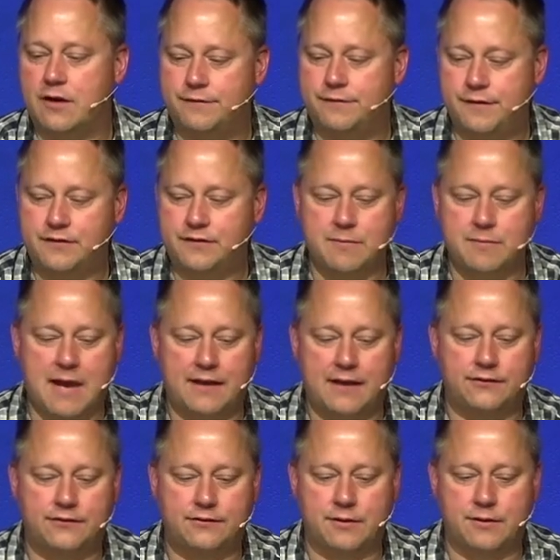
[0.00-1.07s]
50
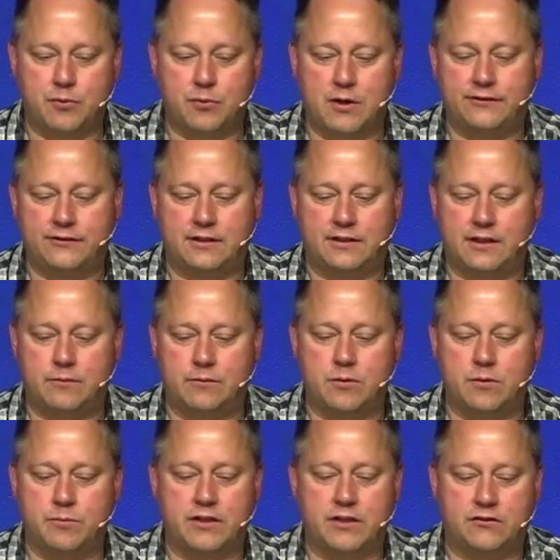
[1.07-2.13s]
baths from the press, and there were
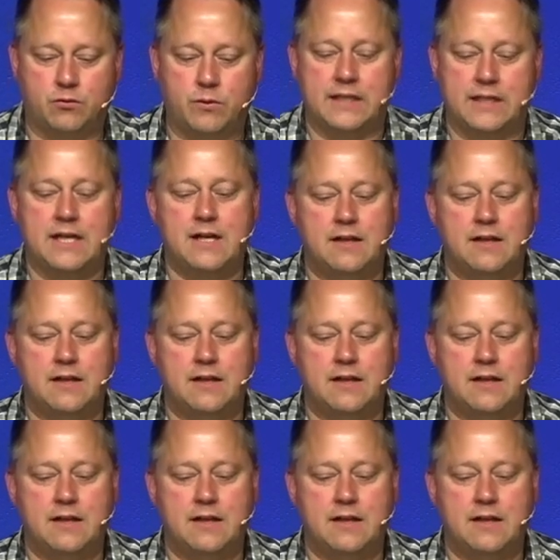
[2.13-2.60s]
but 20.